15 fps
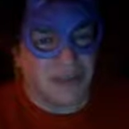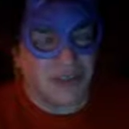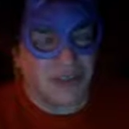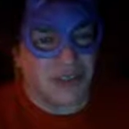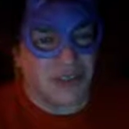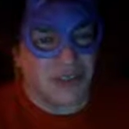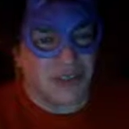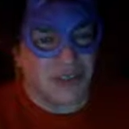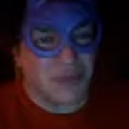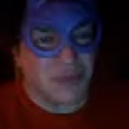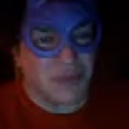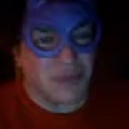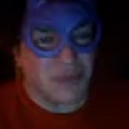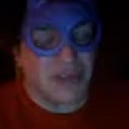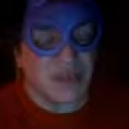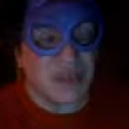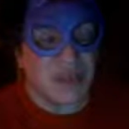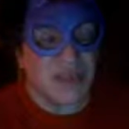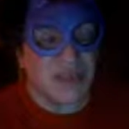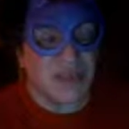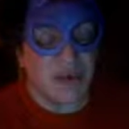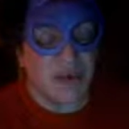That cost so much money.
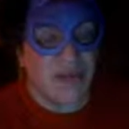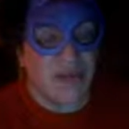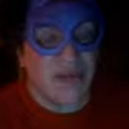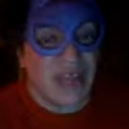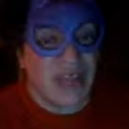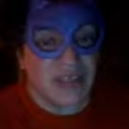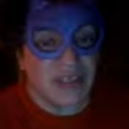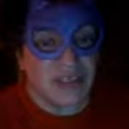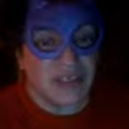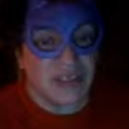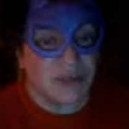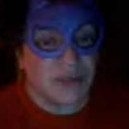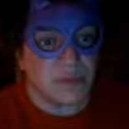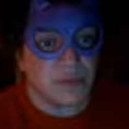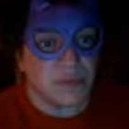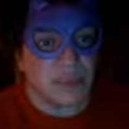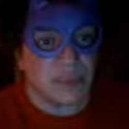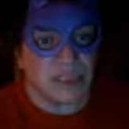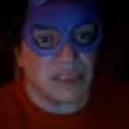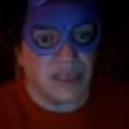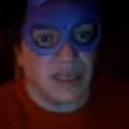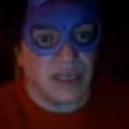All they had to do
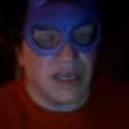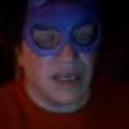was